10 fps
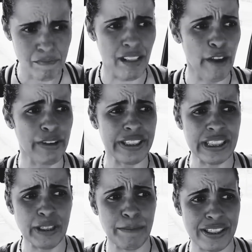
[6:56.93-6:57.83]
I
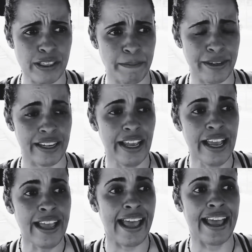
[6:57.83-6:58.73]
recently met somebody
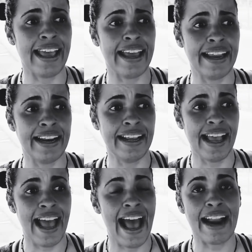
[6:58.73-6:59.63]
and
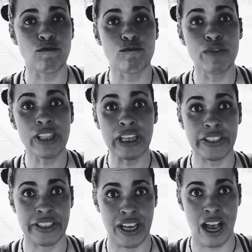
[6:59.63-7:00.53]
had a really good
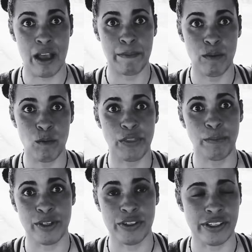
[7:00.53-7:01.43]
time with the
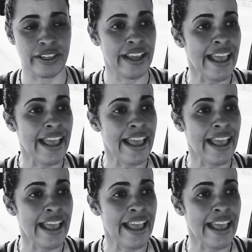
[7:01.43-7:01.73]
person.